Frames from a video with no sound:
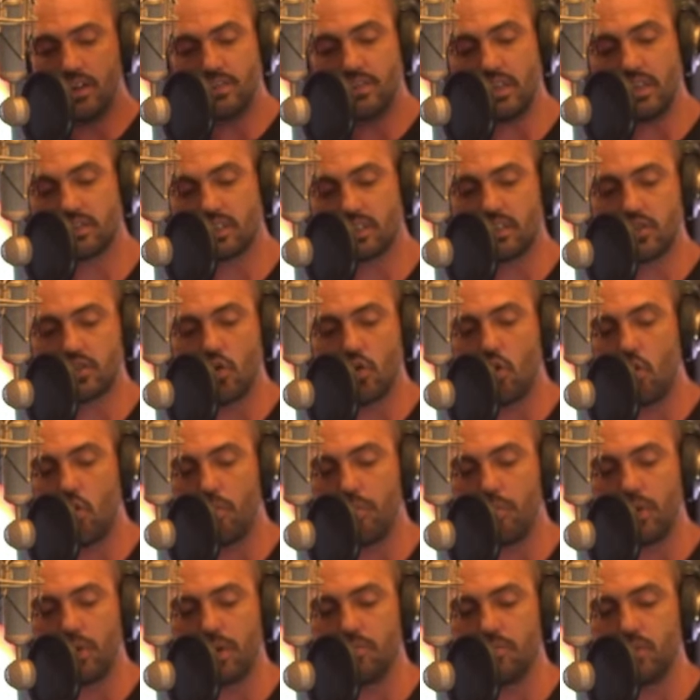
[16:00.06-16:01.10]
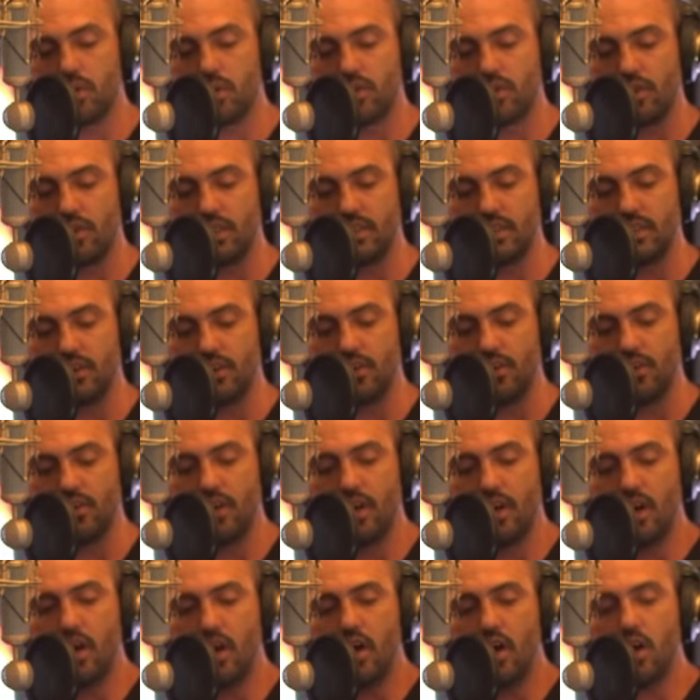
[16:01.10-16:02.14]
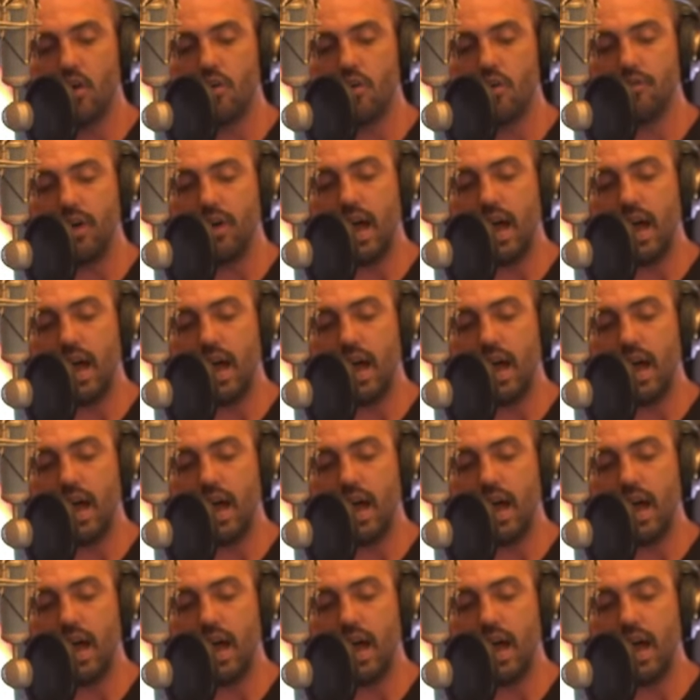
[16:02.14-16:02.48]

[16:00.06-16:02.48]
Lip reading: That's like the whole playbook right there of